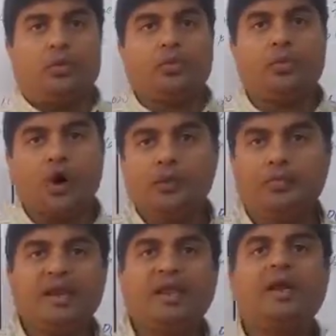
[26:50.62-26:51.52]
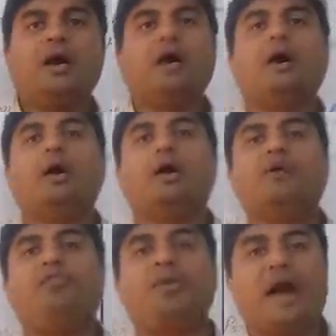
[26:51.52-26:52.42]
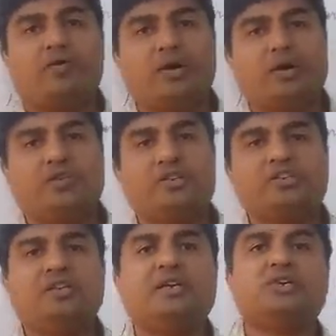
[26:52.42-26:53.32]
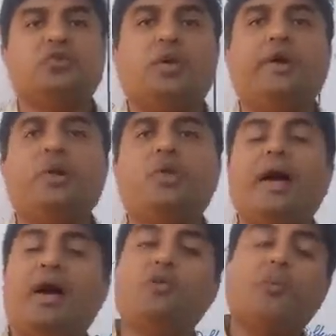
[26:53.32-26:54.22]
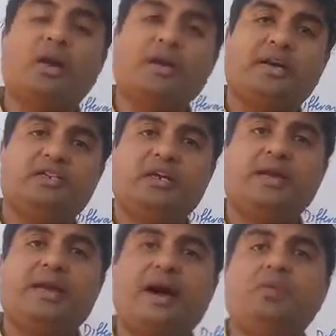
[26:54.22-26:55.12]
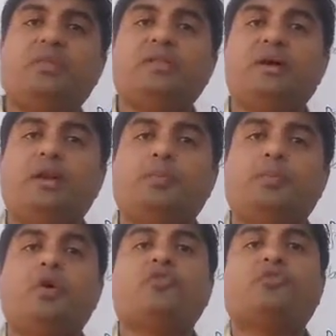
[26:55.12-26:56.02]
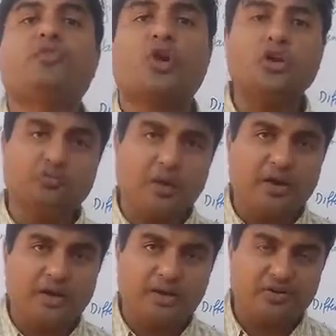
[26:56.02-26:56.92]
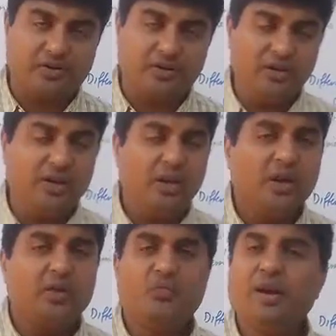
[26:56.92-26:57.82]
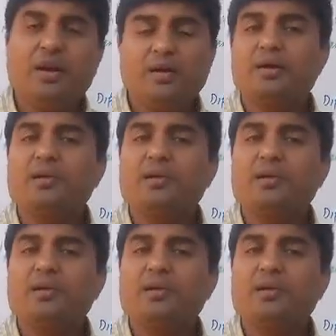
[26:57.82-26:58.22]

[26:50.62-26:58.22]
Normally a flower which is going to have pollination done with the help of cross-pollination will